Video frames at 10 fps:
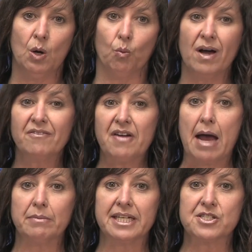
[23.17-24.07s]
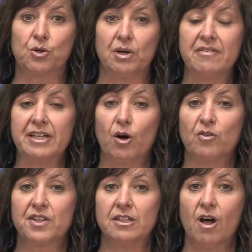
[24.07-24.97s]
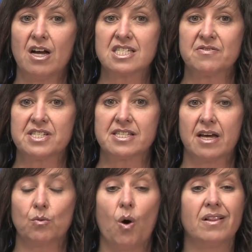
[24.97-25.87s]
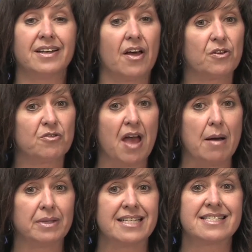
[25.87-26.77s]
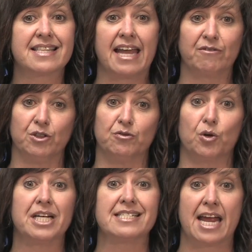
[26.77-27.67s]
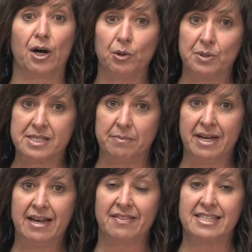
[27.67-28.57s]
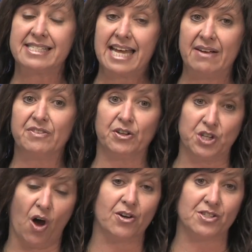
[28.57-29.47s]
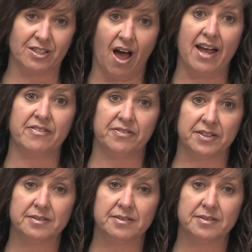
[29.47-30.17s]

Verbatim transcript: One family is grieving over the loss of a son, while another family is thankful for his heroism that saved their daughter's life.